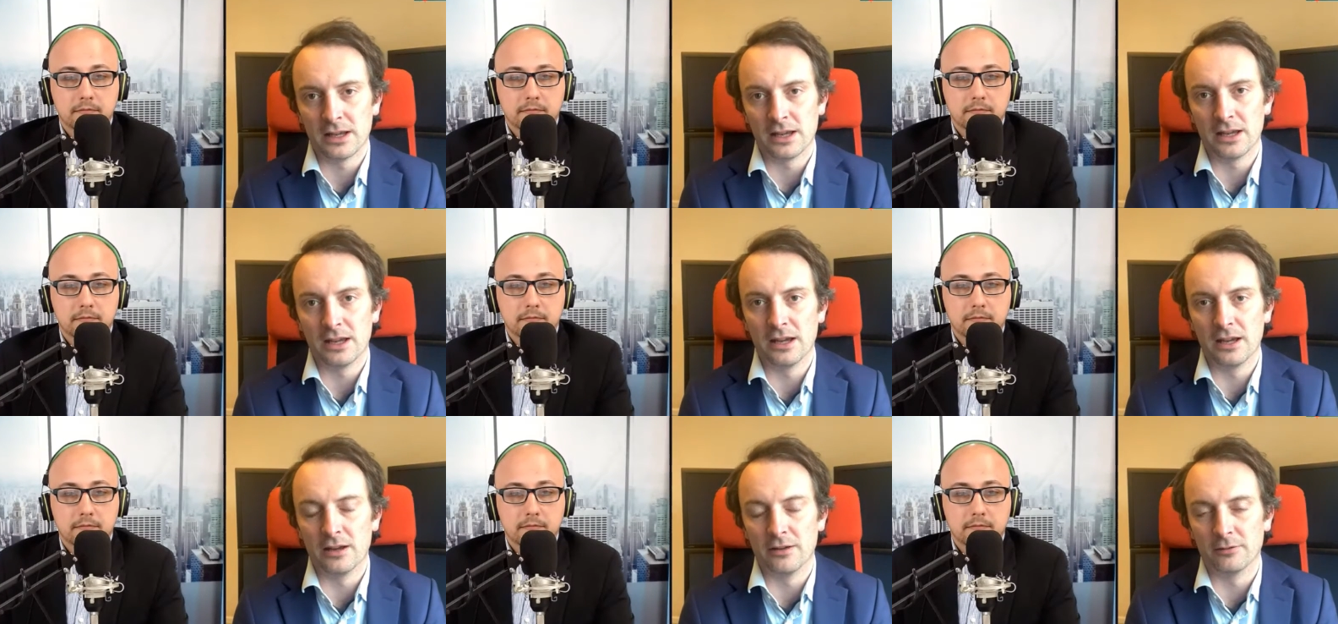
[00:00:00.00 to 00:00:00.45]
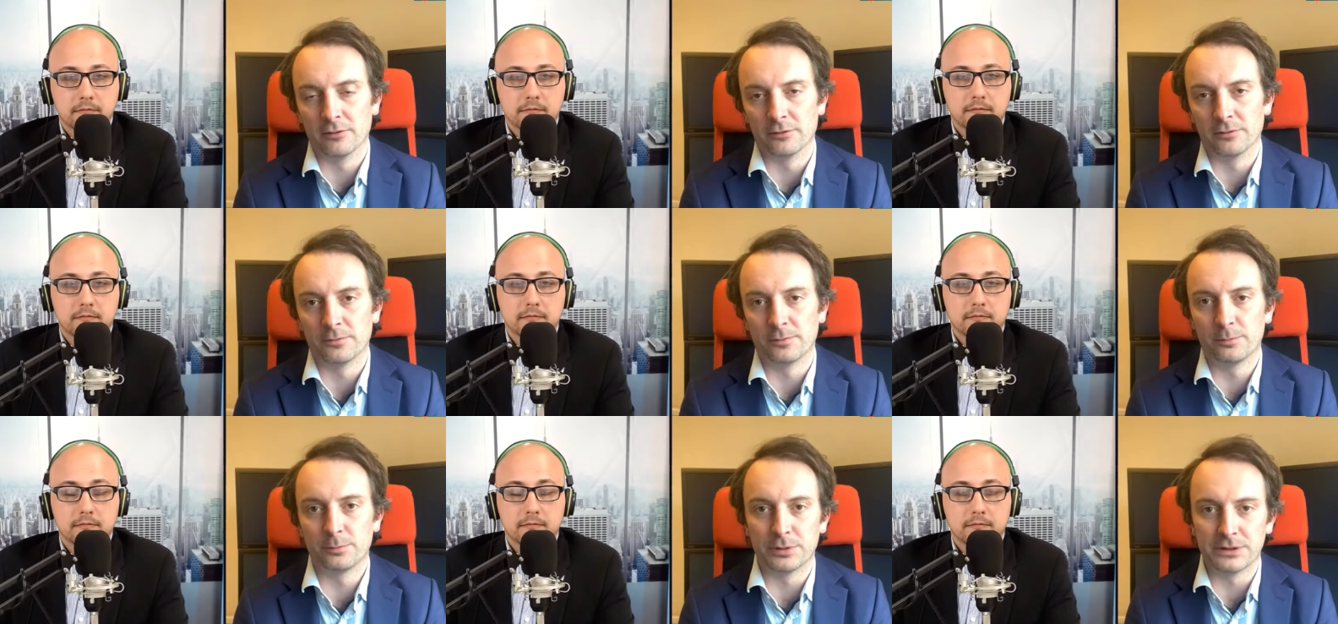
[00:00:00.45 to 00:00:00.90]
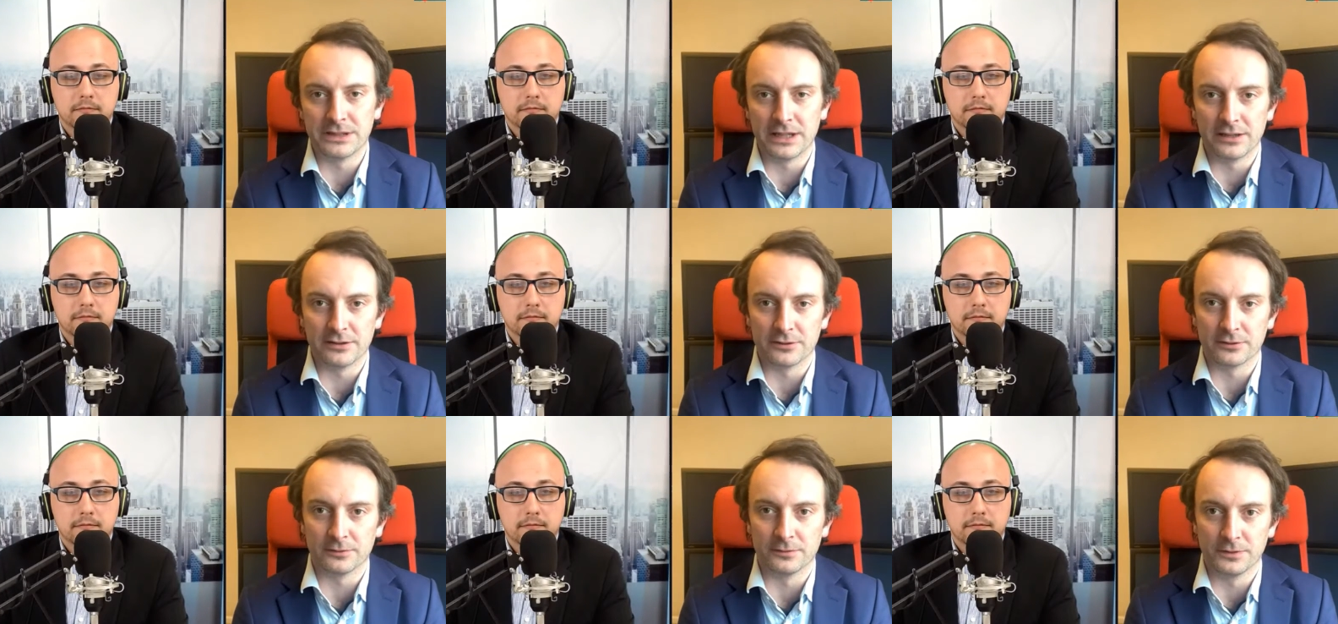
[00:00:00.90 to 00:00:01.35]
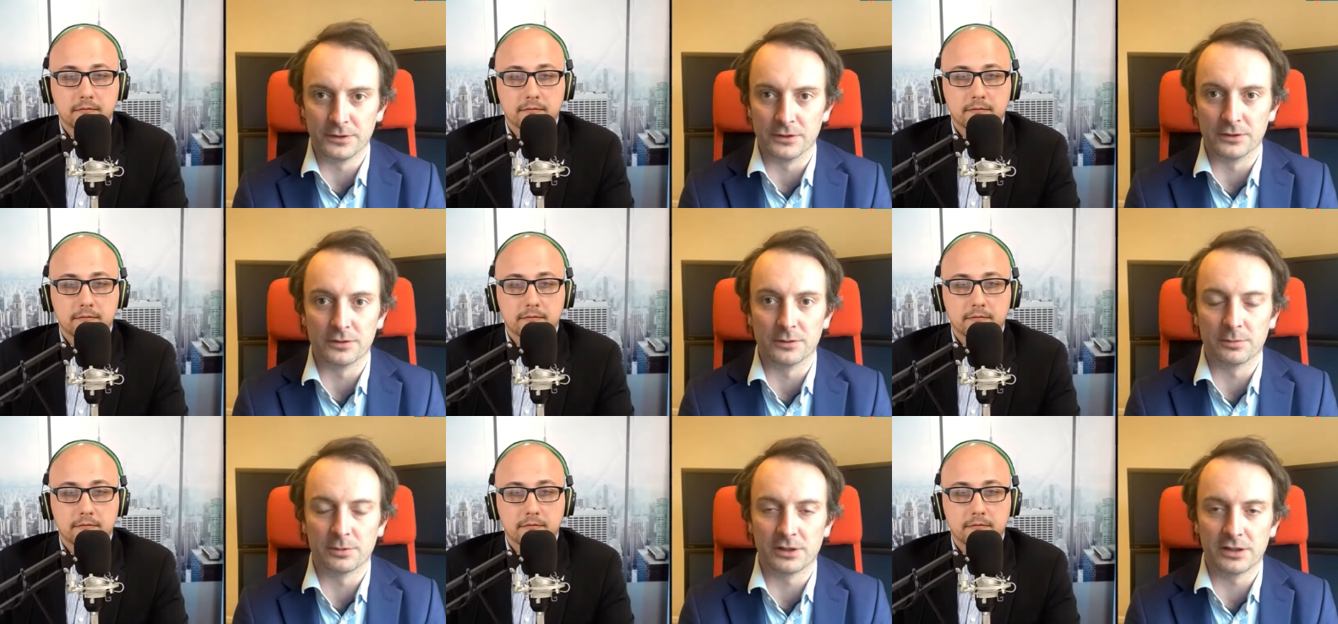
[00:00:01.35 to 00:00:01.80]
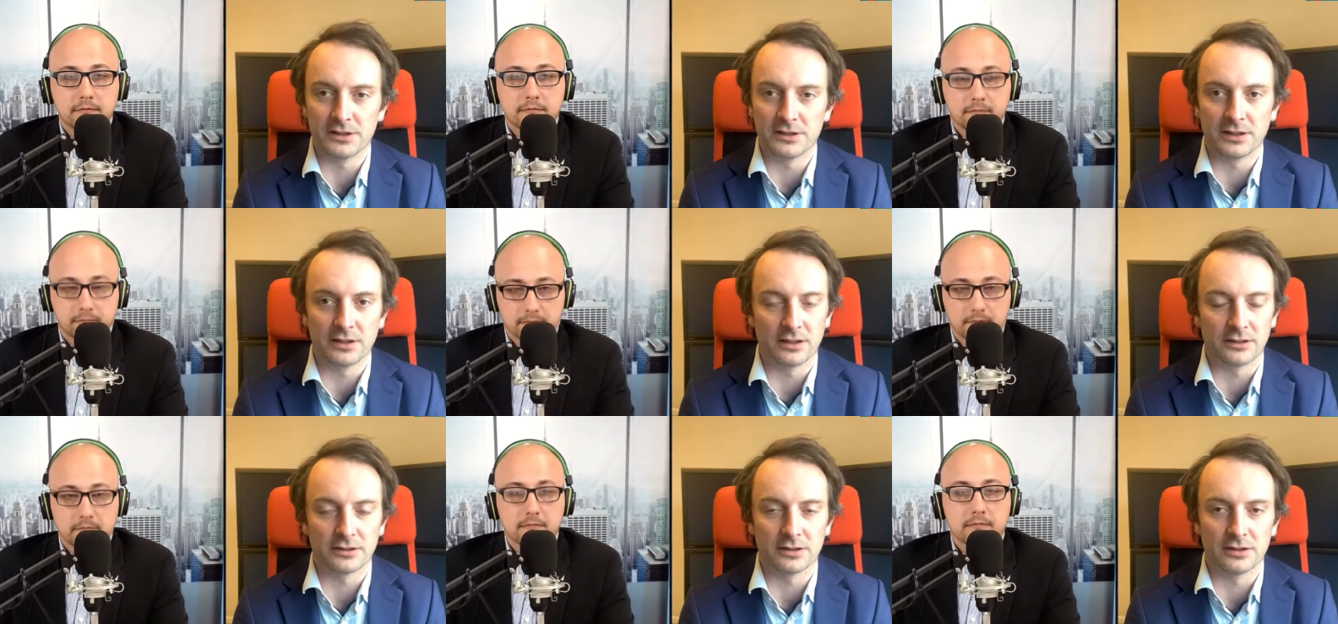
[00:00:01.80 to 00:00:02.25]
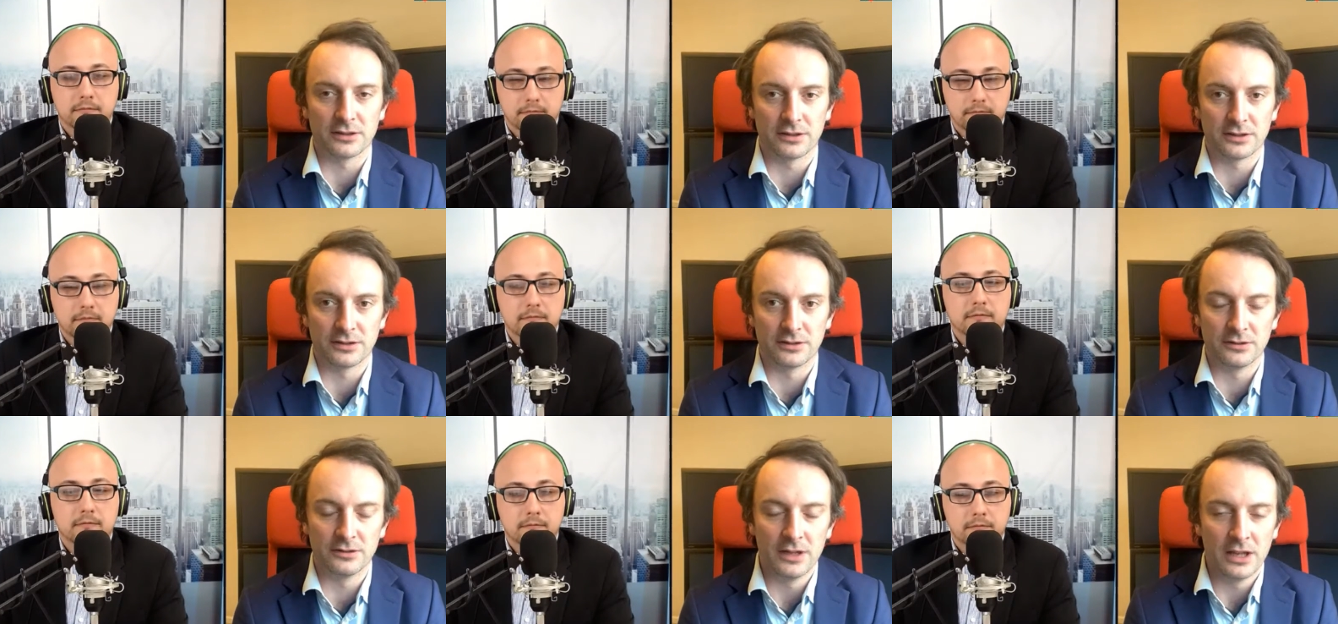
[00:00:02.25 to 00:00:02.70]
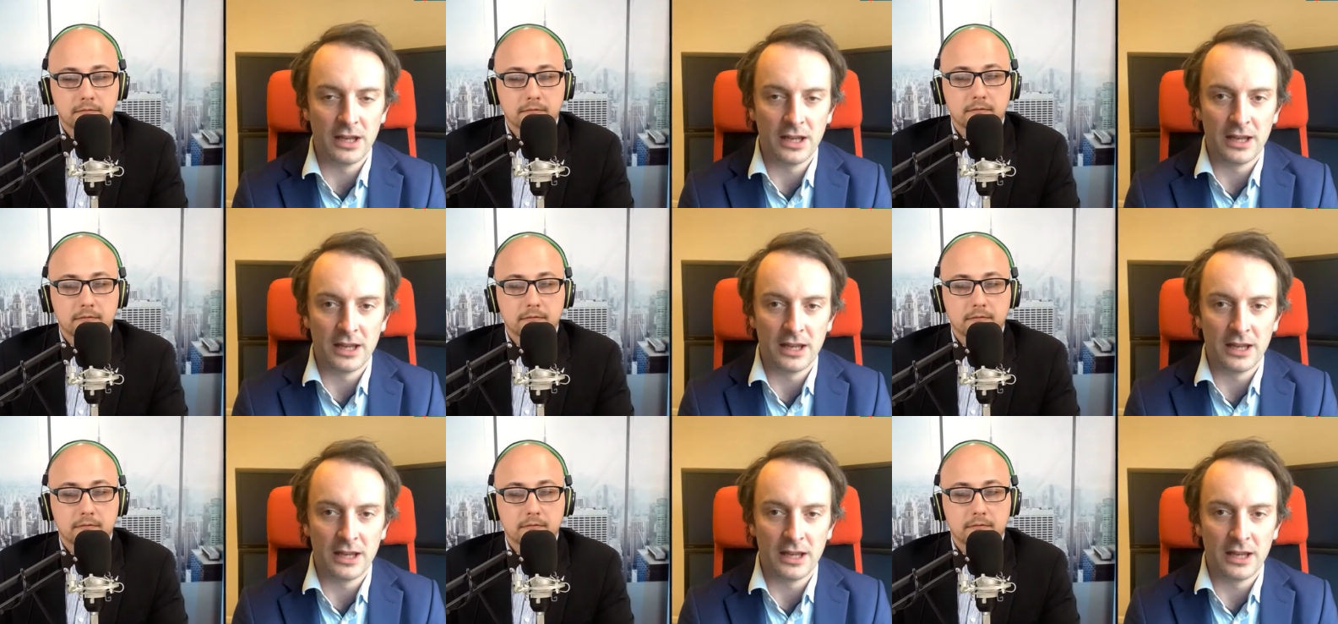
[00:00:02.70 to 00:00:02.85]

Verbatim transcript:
Speaker 1: uh, with potential future price action. So